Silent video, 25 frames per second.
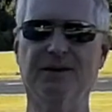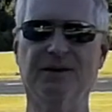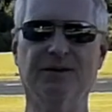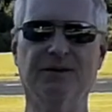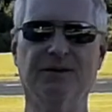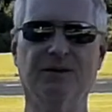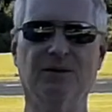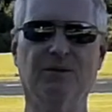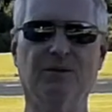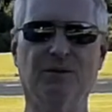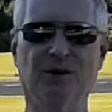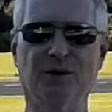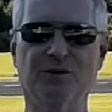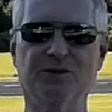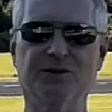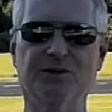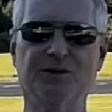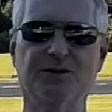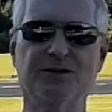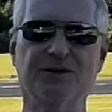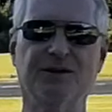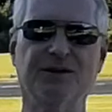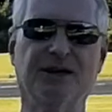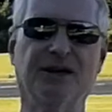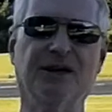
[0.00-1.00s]
the
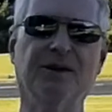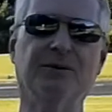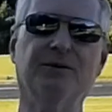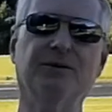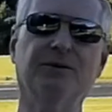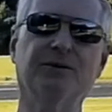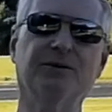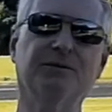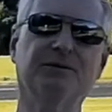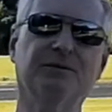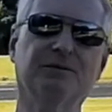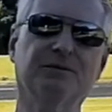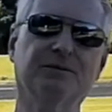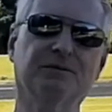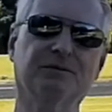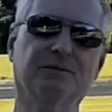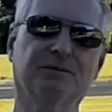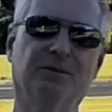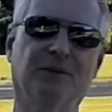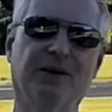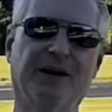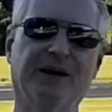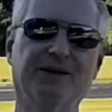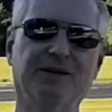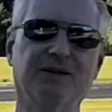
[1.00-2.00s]
most stable,
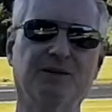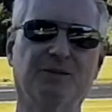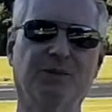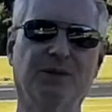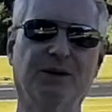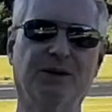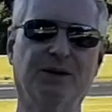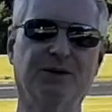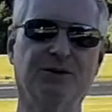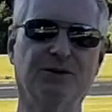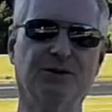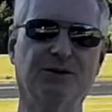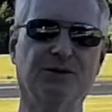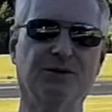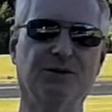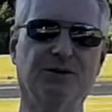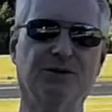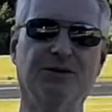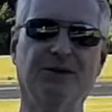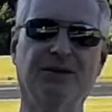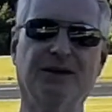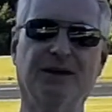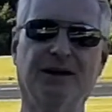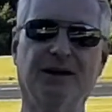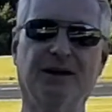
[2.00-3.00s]
best picture you're
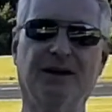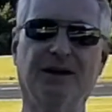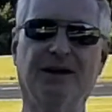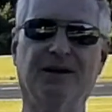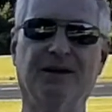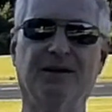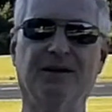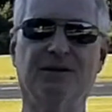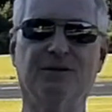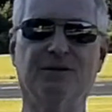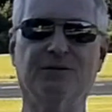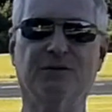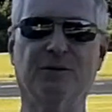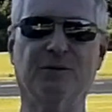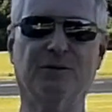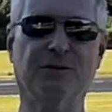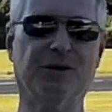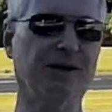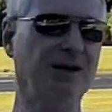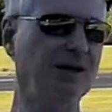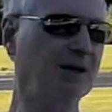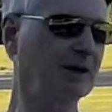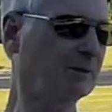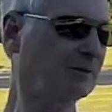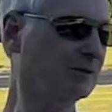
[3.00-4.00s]
going to get is from a
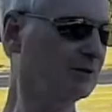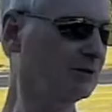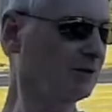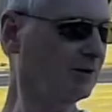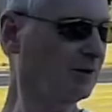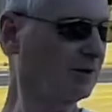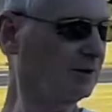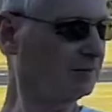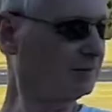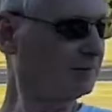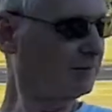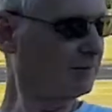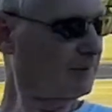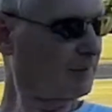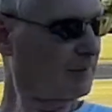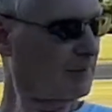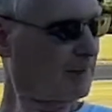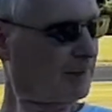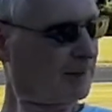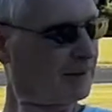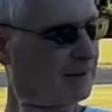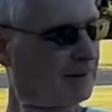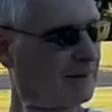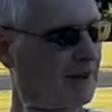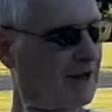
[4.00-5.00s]
camera drone.
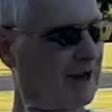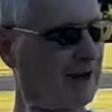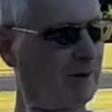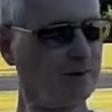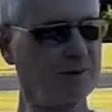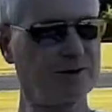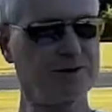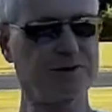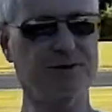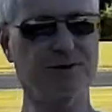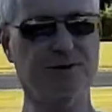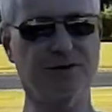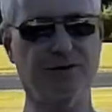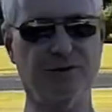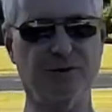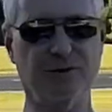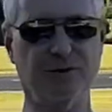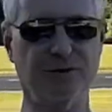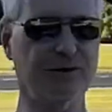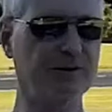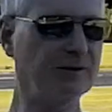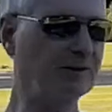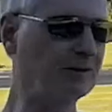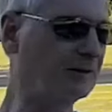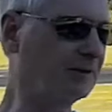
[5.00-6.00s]
I wanted to do
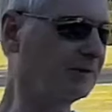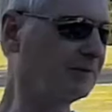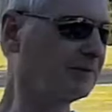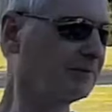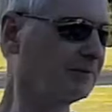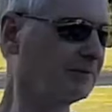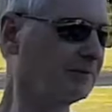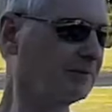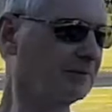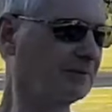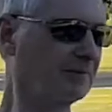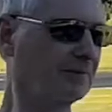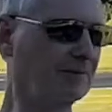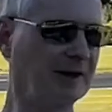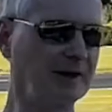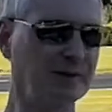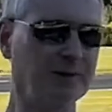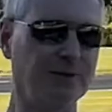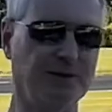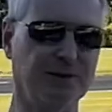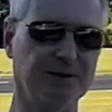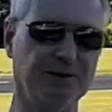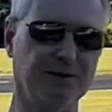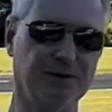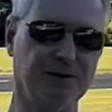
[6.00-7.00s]
it all. I
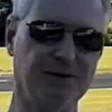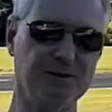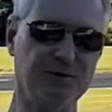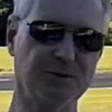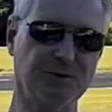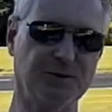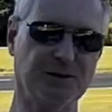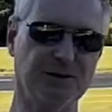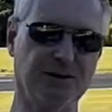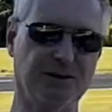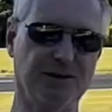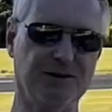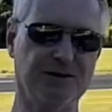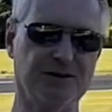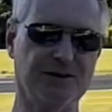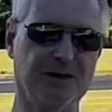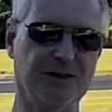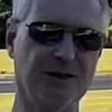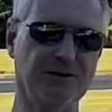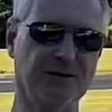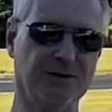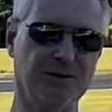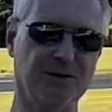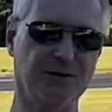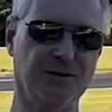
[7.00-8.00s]
bought this because
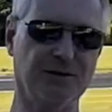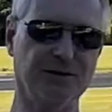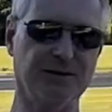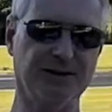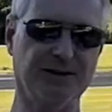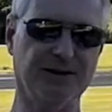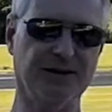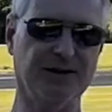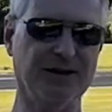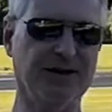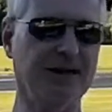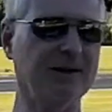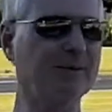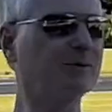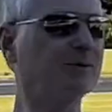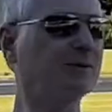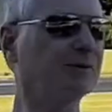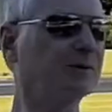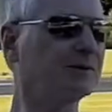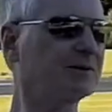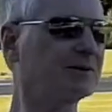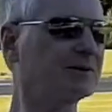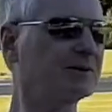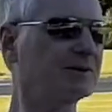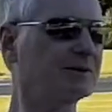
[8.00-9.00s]
I'm going to put a camera
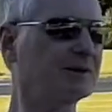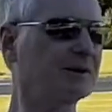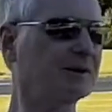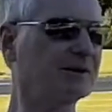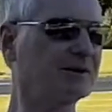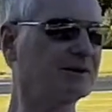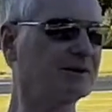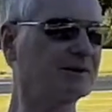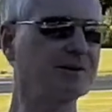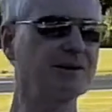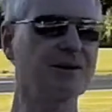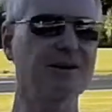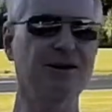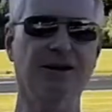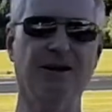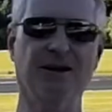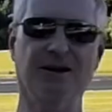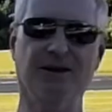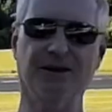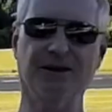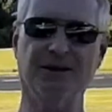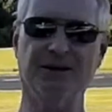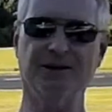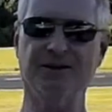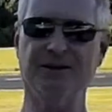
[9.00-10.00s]
on this sucker
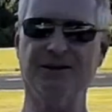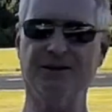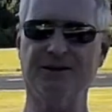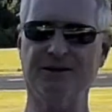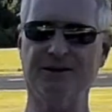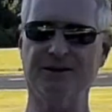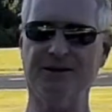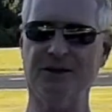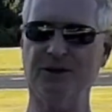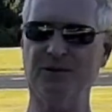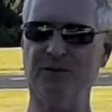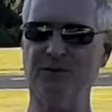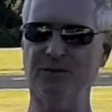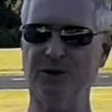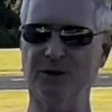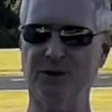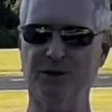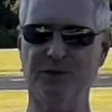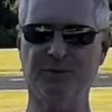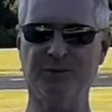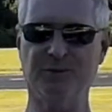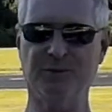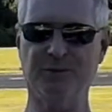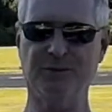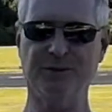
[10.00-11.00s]
and I'm going to take
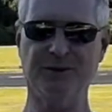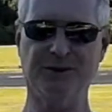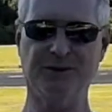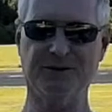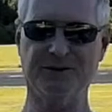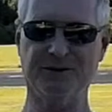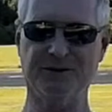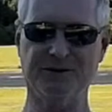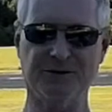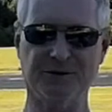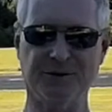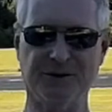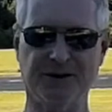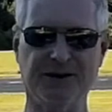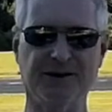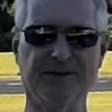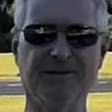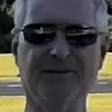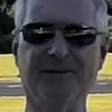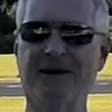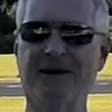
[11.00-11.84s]
beautiful pictures with it.